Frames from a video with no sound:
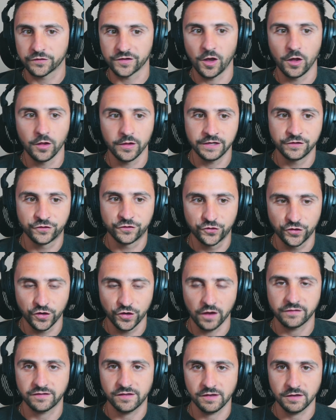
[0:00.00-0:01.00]
Saul is
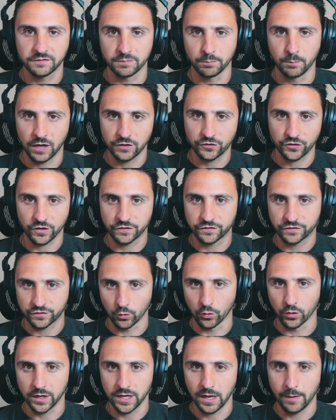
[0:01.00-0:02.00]
just as much a
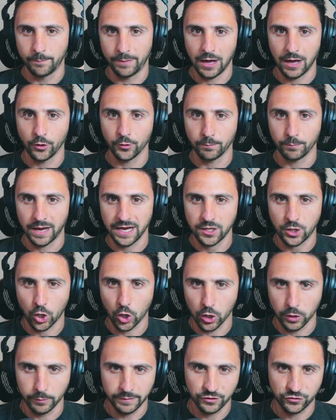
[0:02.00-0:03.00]
story about
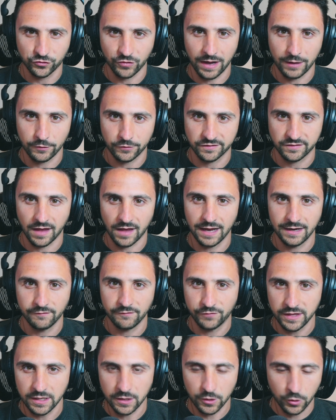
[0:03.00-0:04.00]
Mike Ehrmantraut's side
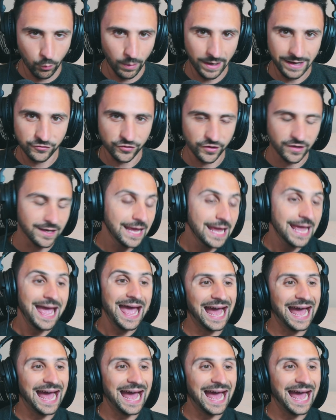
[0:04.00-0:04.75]
of the equation